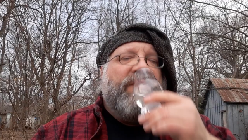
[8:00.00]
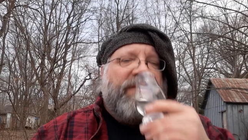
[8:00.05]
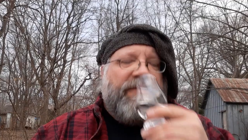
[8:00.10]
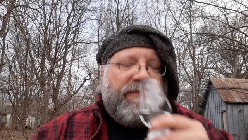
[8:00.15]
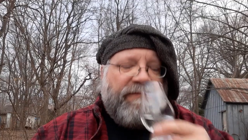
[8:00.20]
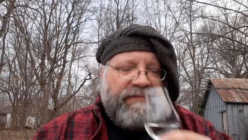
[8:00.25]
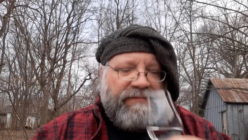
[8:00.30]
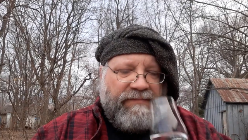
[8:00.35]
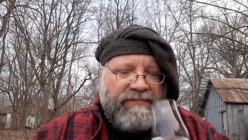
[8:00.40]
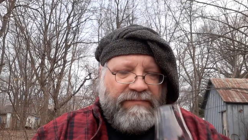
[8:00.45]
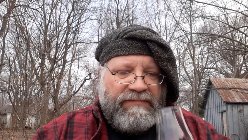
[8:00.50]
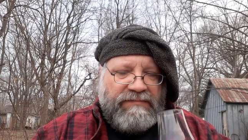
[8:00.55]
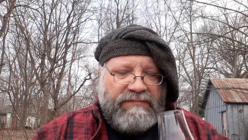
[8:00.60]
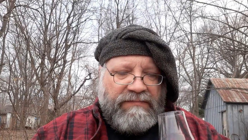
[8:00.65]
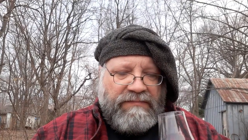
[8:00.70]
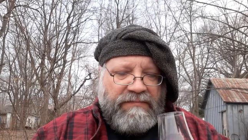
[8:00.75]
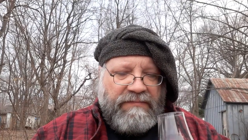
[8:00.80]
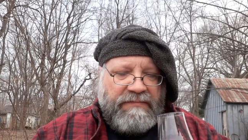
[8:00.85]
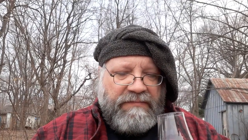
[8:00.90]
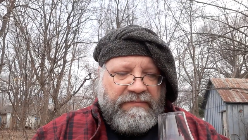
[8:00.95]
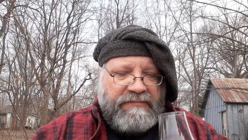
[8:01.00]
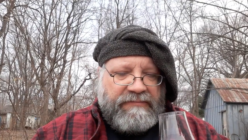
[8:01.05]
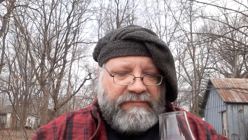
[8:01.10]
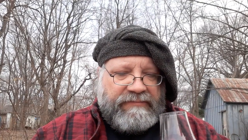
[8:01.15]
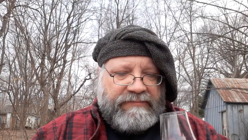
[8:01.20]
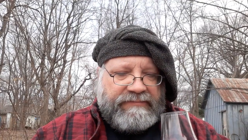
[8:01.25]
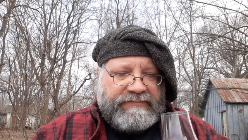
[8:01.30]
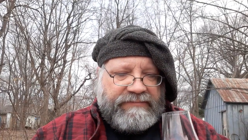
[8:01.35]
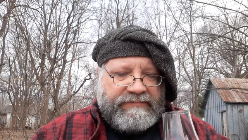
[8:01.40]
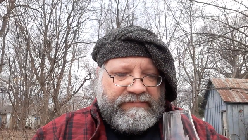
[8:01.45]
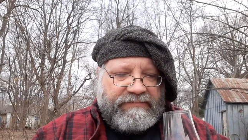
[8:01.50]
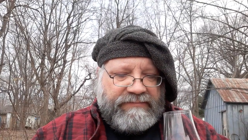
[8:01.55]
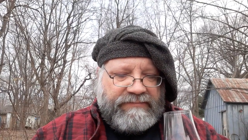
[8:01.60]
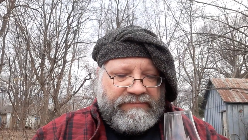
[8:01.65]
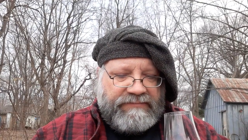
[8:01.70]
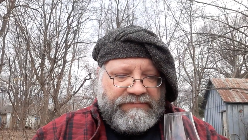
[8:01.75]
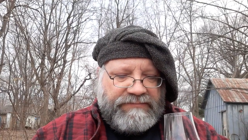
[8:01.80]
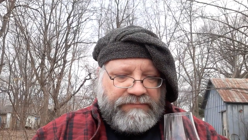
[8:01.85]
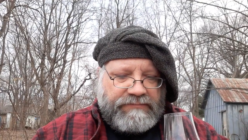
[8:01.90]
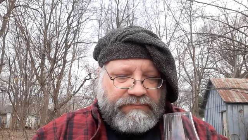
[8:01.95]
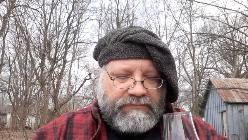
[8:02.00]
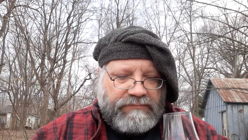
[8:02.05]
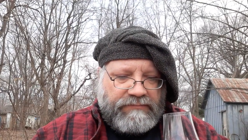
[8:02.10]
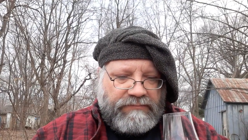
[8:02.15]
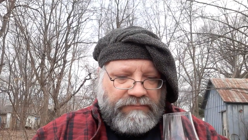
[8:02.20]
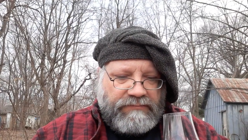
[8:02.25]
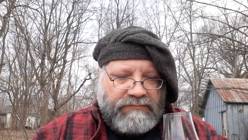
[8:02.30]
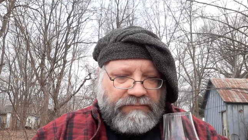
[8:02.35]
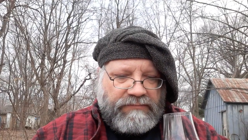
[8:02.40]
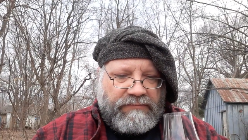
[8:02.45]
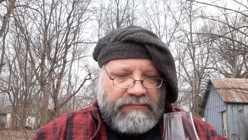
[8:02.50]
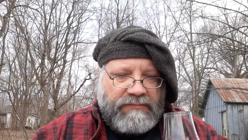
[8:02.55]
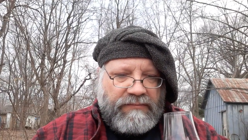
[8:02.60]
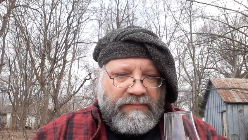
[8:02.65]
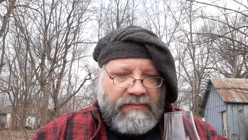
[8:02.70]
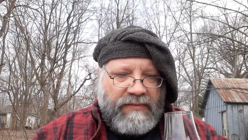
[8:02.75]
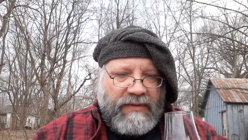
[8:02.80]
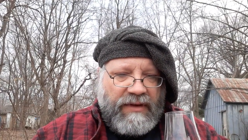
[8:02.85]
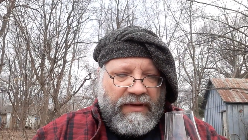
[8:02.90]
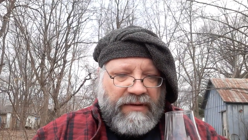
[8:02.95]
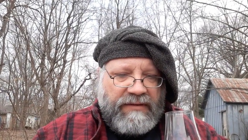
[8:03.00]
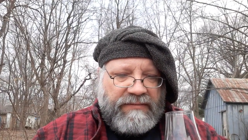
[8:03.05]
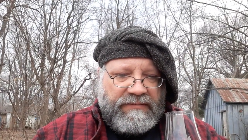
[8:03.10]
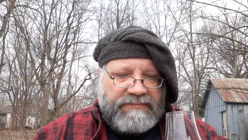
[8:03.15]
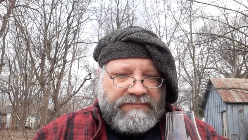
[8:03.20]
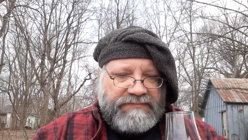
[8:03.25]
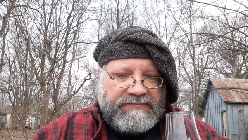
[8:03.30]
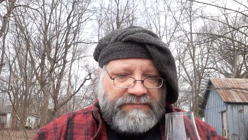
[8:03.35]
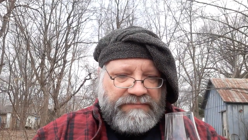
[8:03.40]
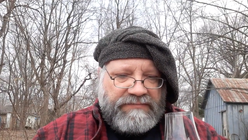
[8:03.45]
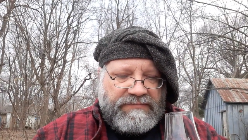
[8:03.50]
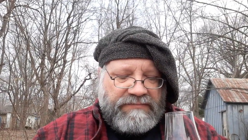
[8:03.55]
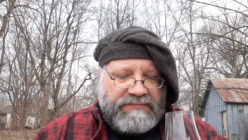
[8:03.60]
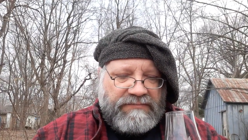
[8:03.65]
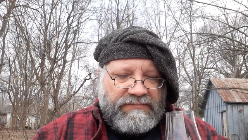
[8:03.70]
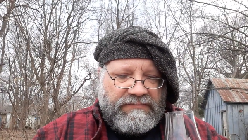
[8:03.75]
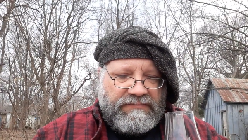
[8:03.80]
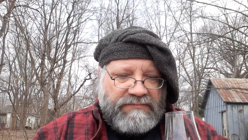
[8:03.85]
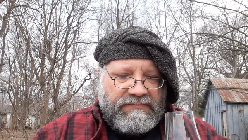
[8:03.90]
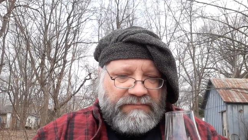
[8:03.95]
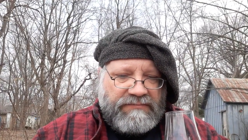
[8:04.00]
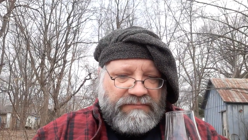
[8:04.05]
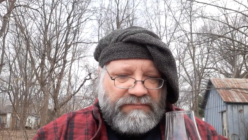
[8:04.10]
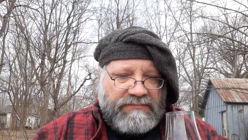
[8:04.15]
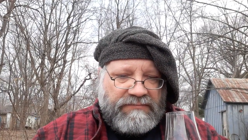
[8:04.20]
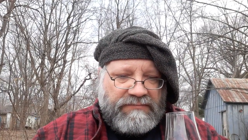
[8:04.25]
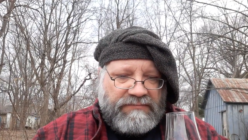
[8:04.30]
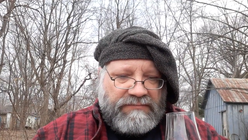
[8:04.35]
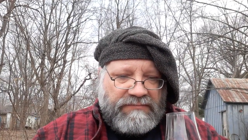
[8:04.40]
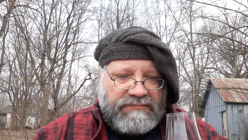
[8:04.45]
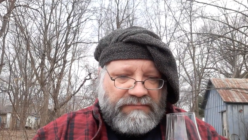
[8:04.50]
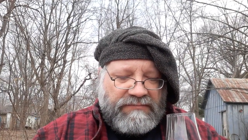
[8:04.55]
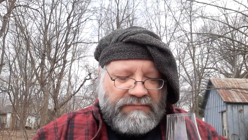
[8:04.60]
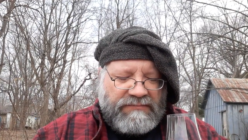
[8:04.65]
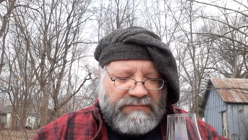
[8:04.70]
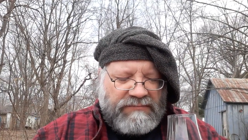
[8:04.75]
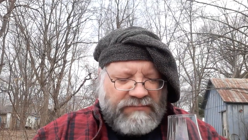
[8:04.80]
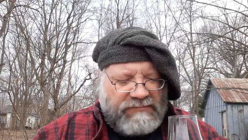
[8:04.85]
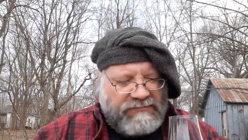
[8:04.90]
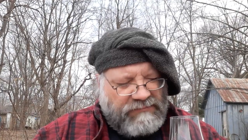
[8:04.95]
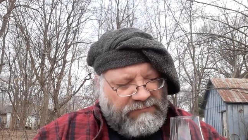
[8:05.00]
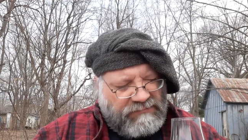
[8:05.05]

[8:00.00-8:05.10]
No one is speaking in this clip.